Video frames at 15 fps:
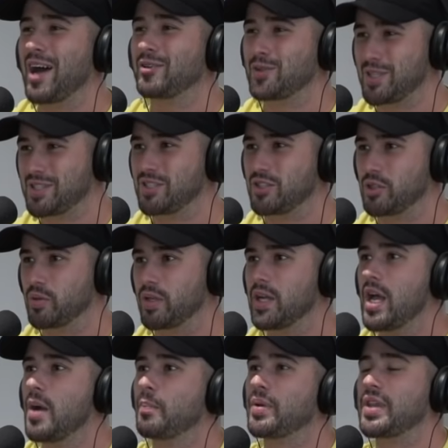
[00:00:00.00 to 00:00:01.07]
I'll listen to it.
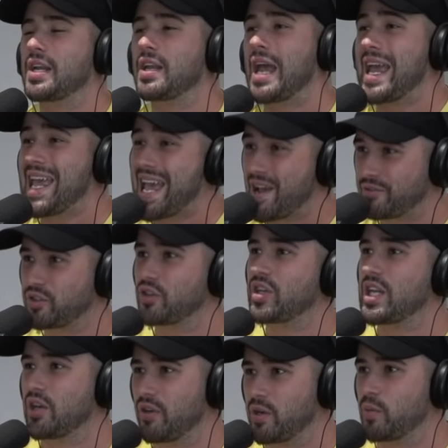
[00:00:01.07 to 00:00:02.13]
But then after
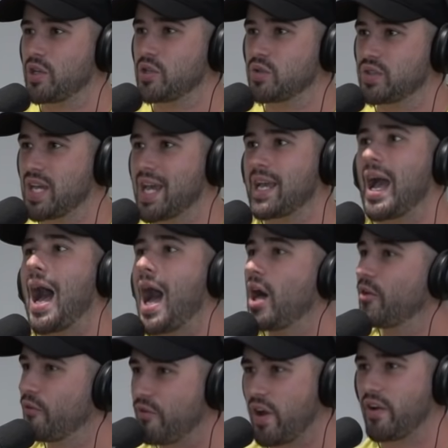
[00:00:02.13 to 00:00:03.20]
hearing what you say,
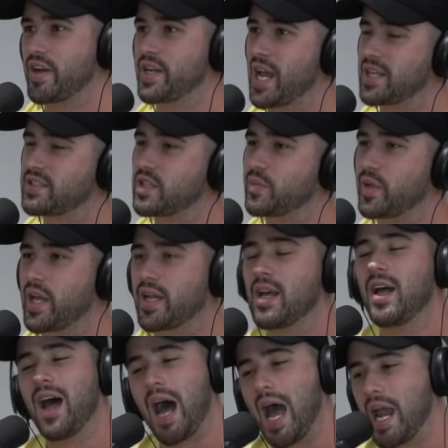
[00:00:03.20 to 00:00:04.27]
I'll very nicely be like,
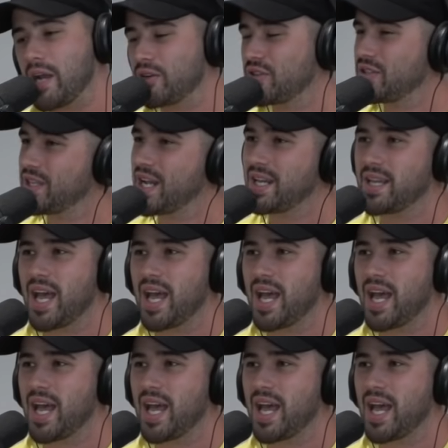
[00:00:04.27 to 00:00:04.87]
I understand